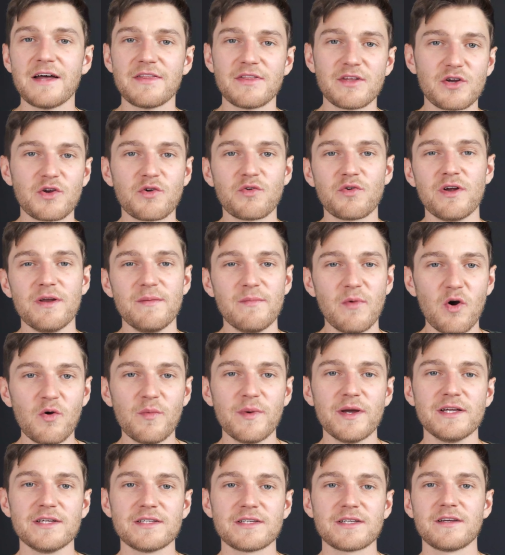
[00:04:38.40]
at the current
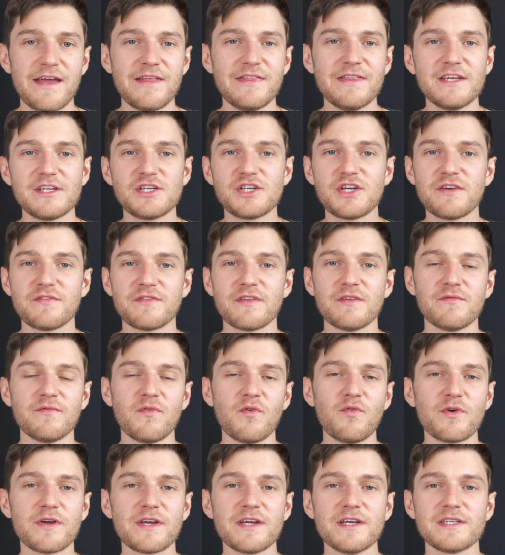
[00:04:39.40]
moment. And this shift in
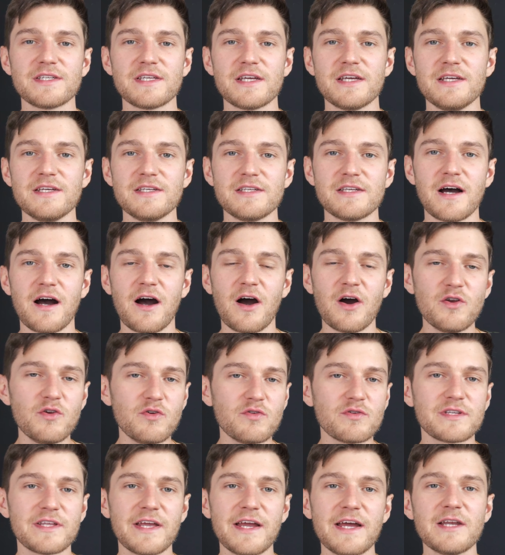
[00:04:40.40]
focus is
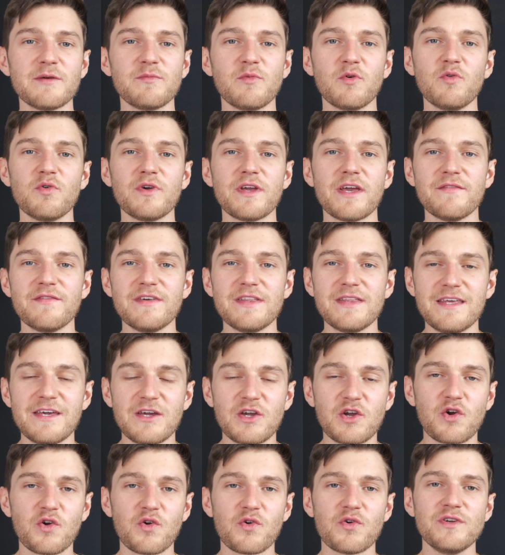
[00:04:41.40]
understandable given the
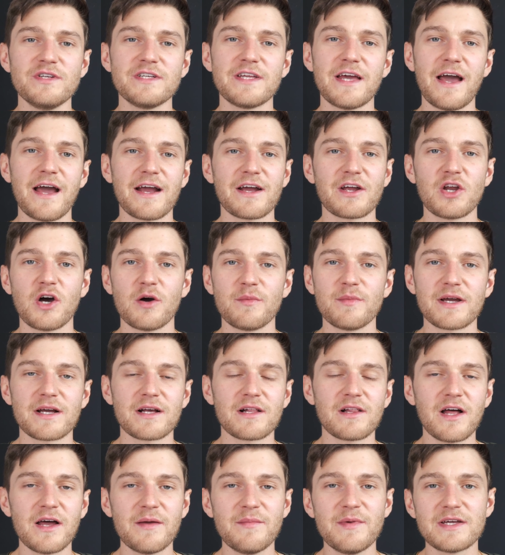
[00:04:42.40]
current economic
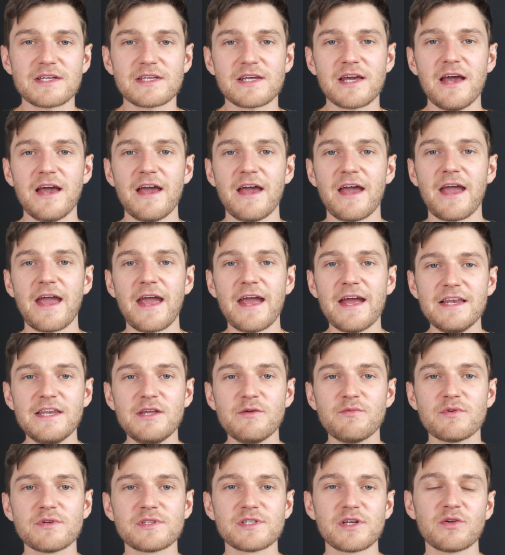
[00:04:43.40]
climate and
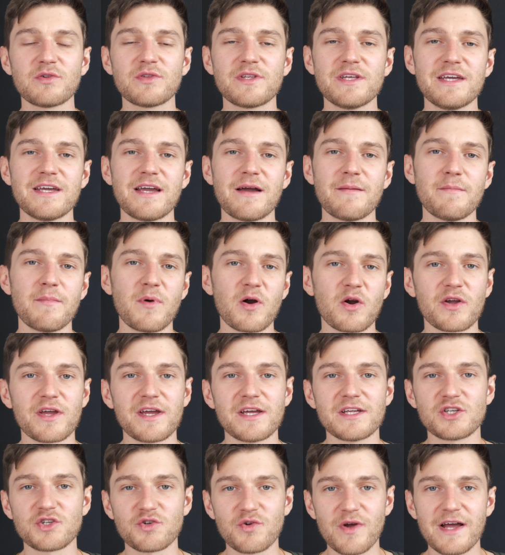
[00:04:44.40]
the resulting
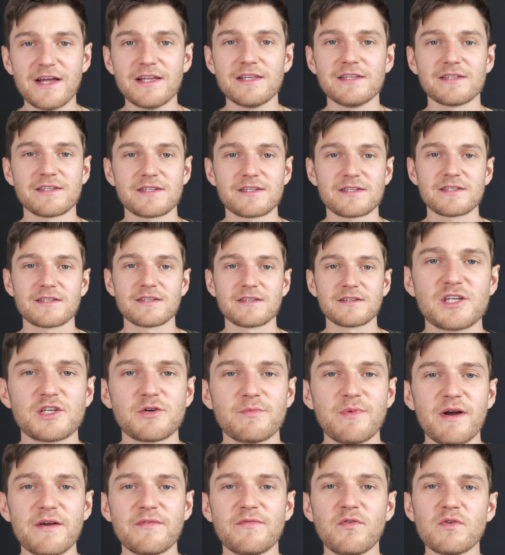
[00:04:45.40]
market trends.
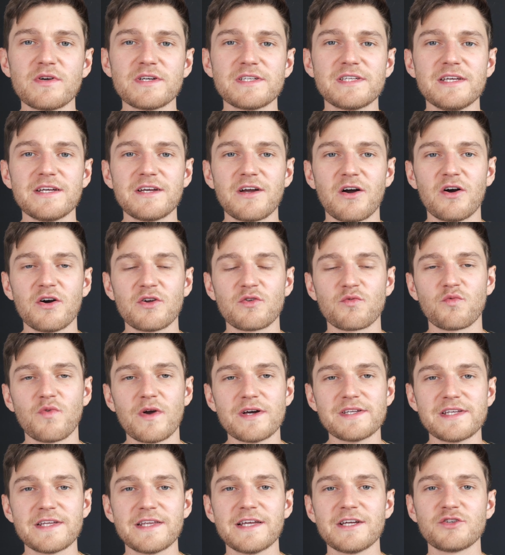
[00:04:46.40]
So by focusing on
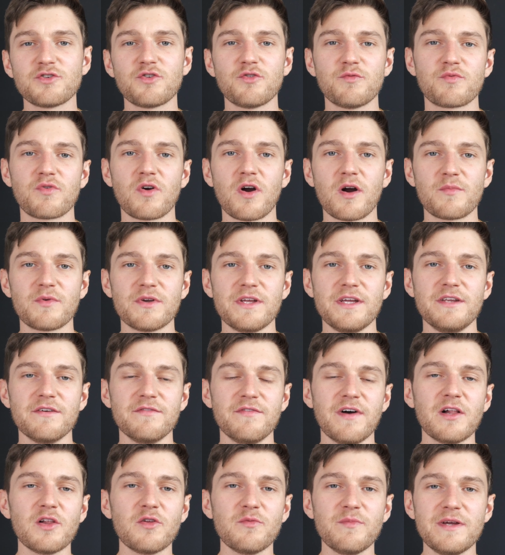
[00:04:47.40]
residential property
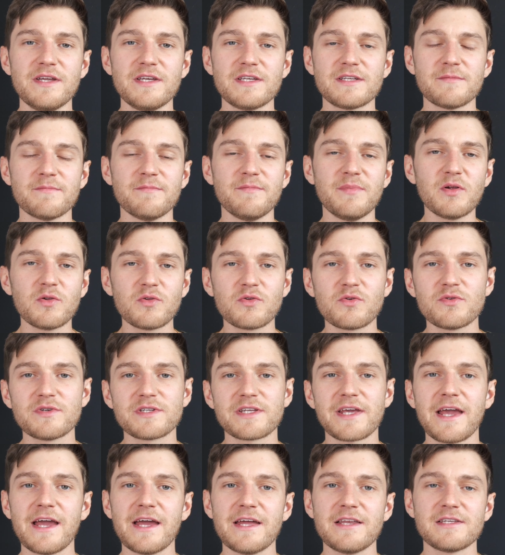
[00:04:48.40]
development, builders
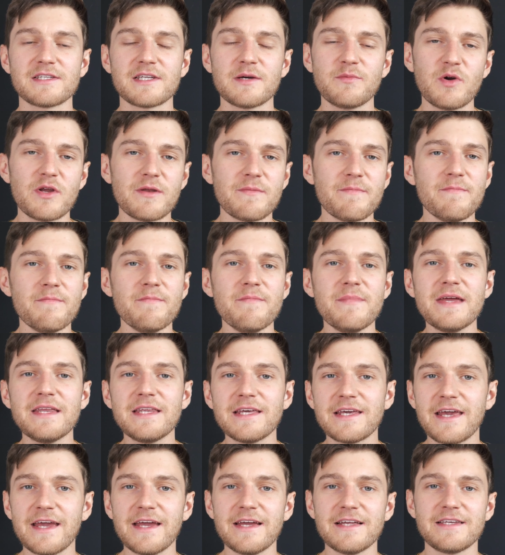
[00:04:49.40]
can somewhat
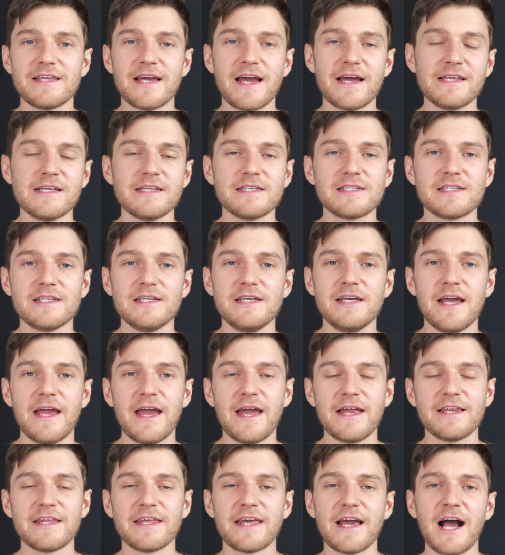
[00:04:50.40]
mitigate tenancy
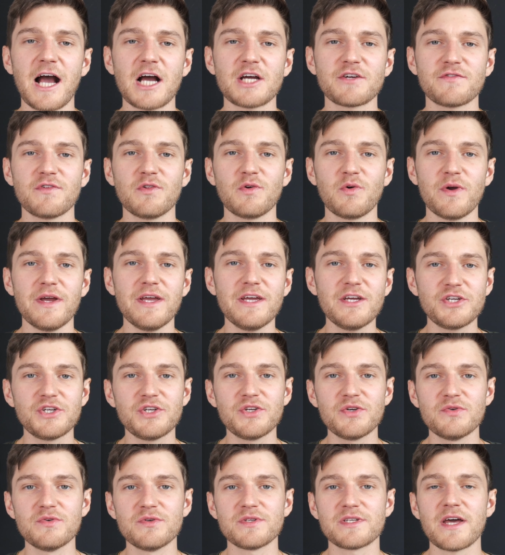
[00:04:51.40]
and cash flow
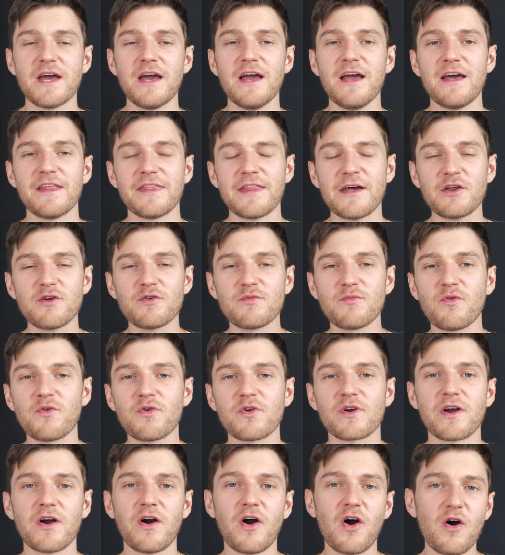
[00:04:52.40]
issues that are
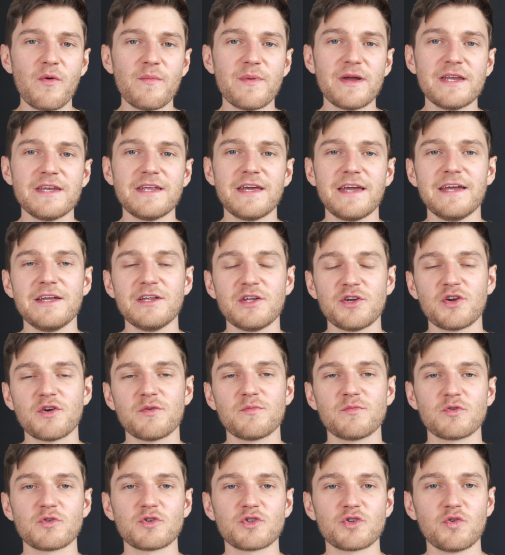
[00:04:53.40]
more common in
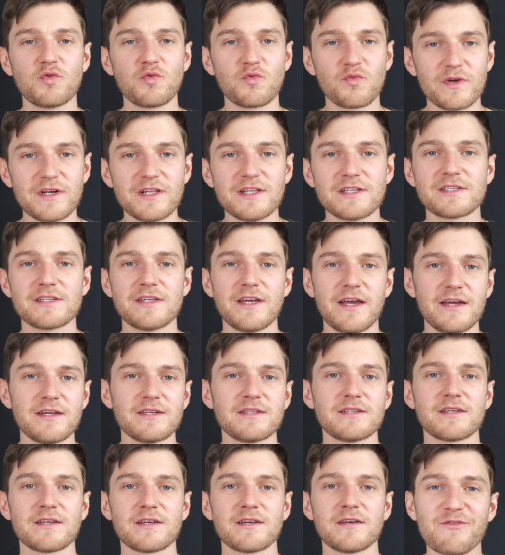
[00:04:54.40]
commercial real
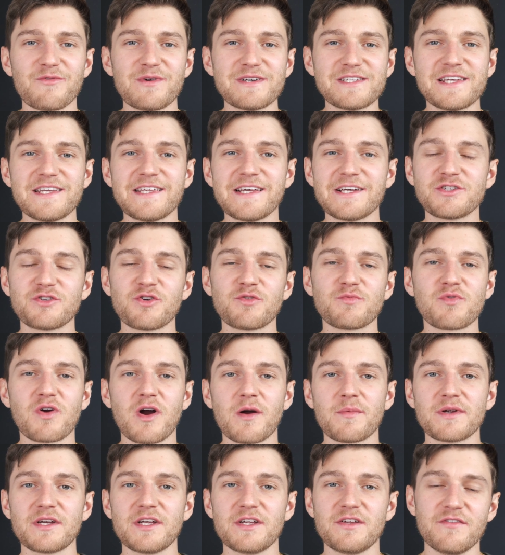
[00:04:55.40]
estate. Residential
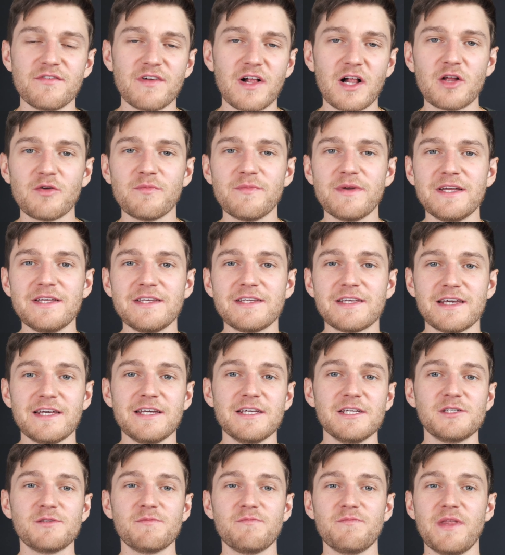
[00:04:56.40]
property development development
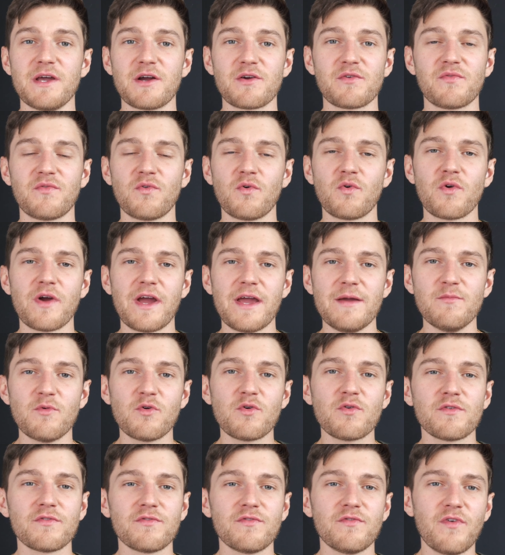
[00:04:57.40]
is therefore a
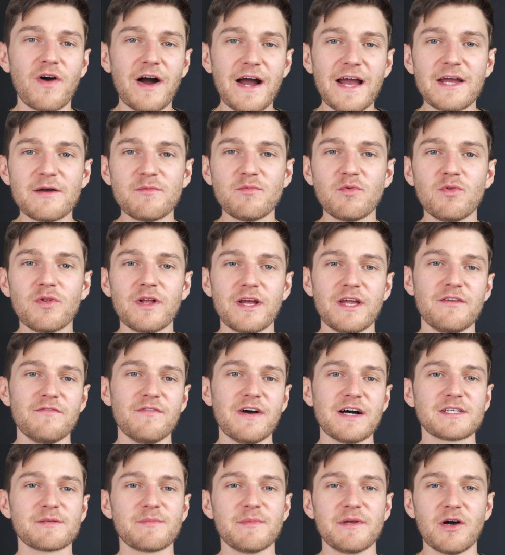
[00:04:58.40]
more viable
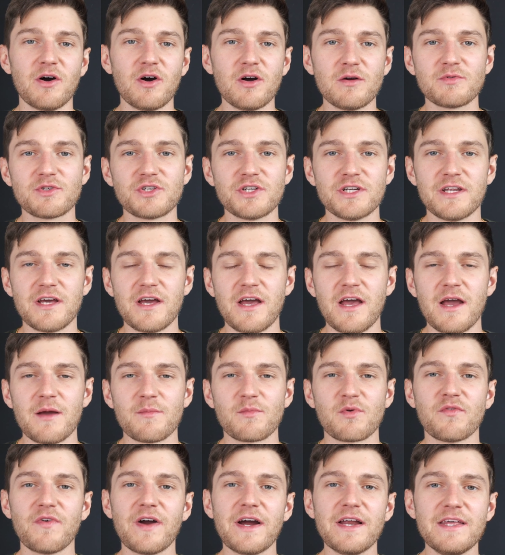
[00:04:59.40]
investment option,
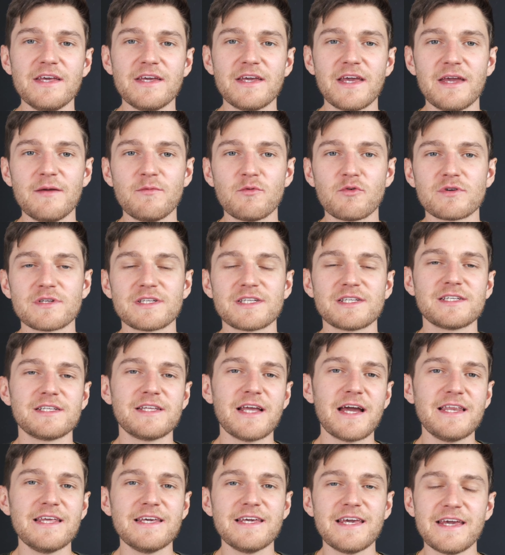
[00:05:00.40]
providing a more
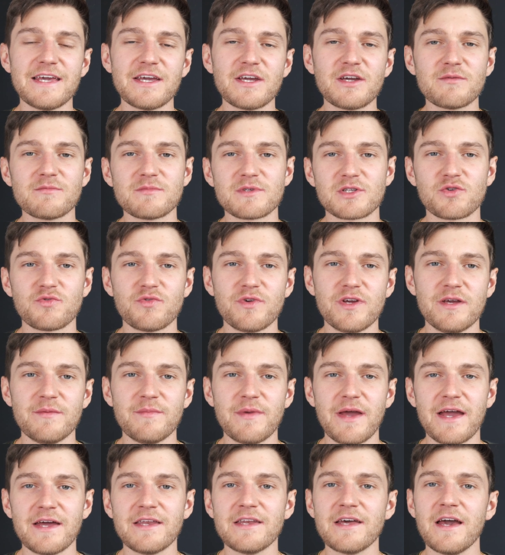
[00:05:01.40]
steady income
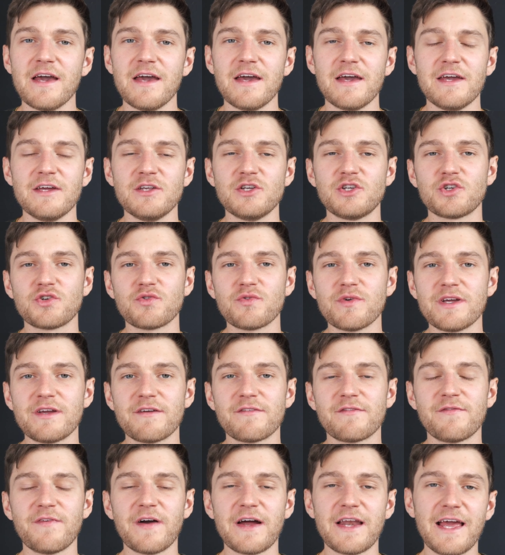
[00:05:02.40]
stream and ensuring
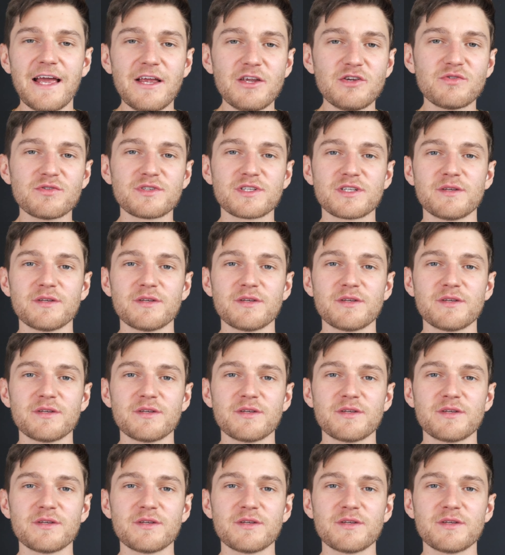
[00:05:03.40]
financial